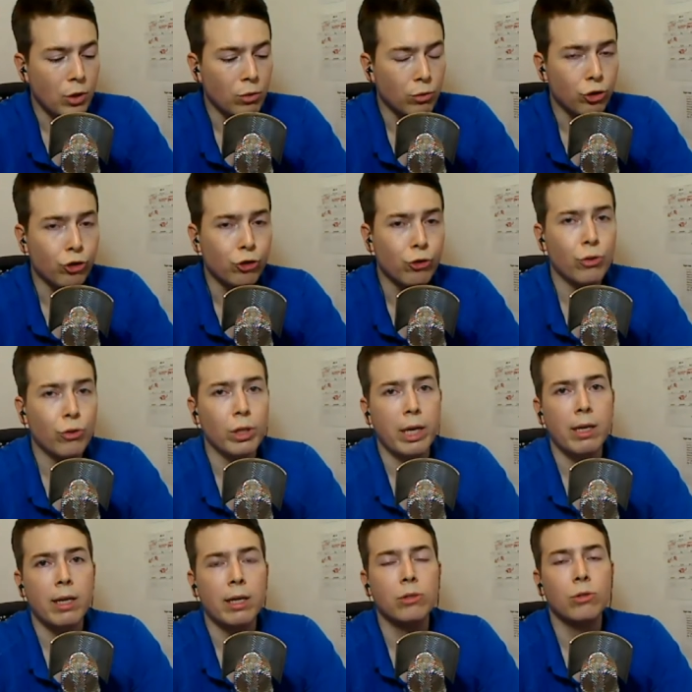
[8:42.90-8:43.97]
surely,
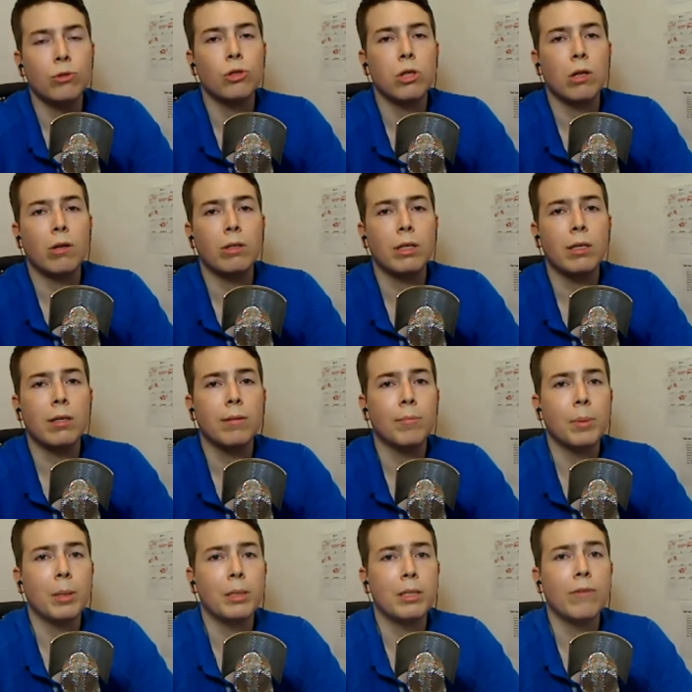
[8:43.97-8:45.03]
not too slowly,
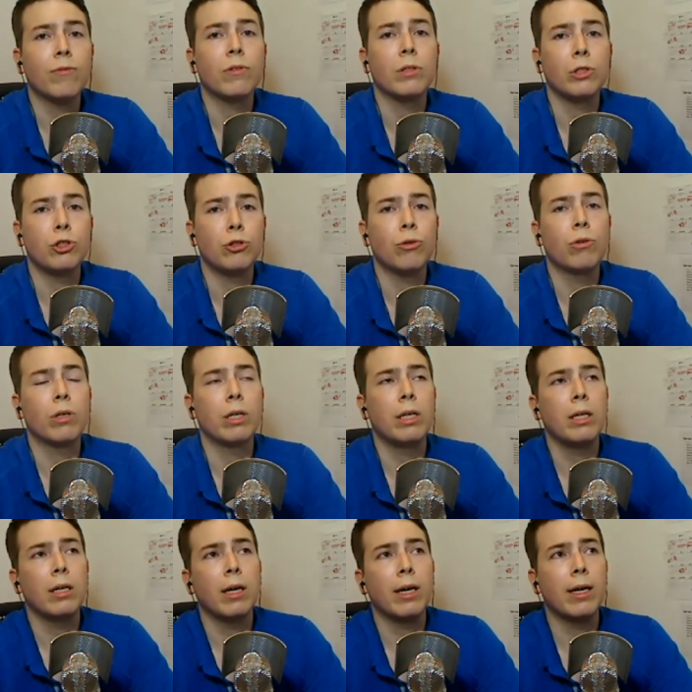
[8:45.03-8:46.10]
but definitely
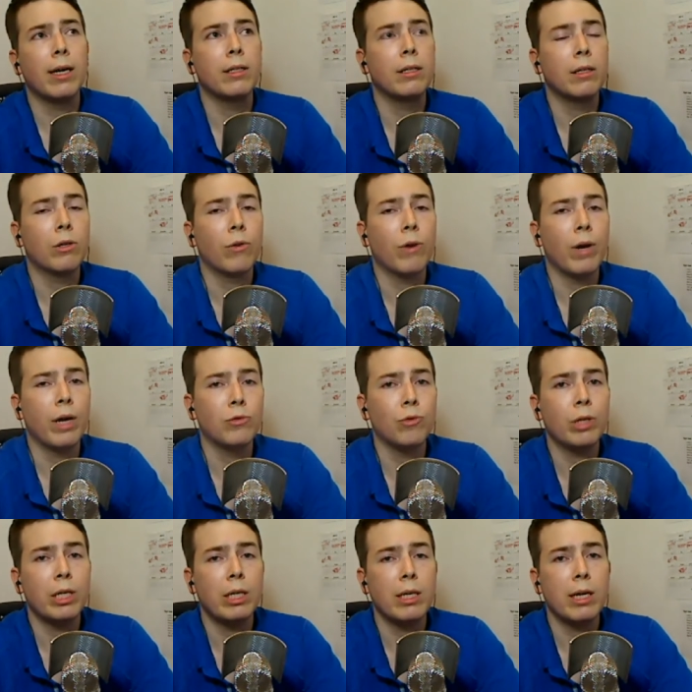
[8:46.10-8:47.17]
surely and
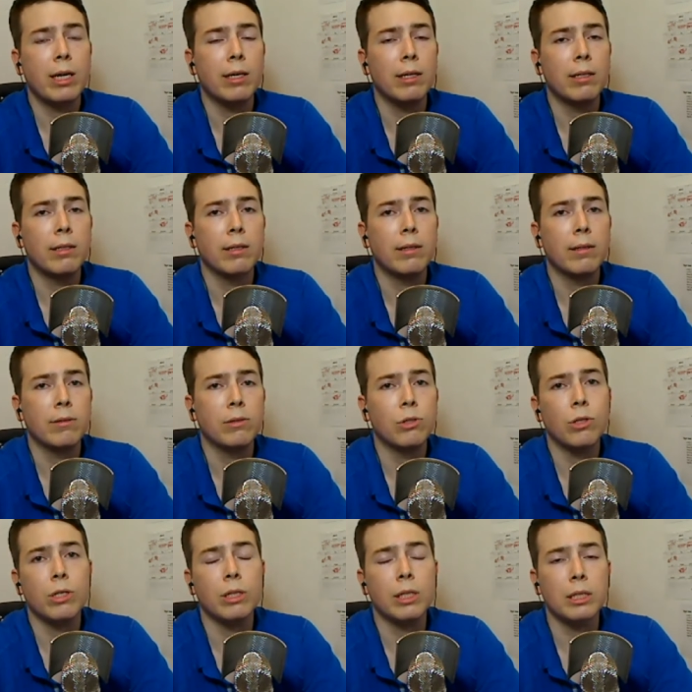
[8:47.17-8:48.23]
gradually, and so that
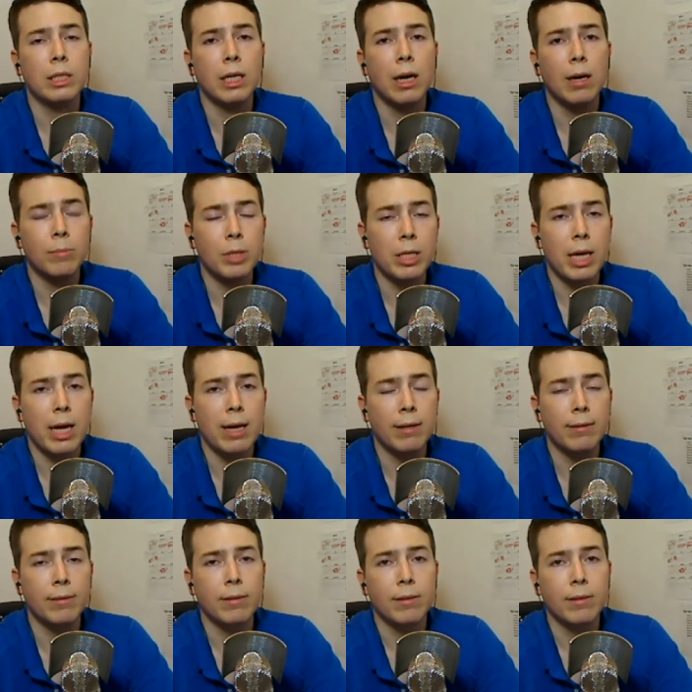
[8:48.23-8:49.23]
it doesn't come to that.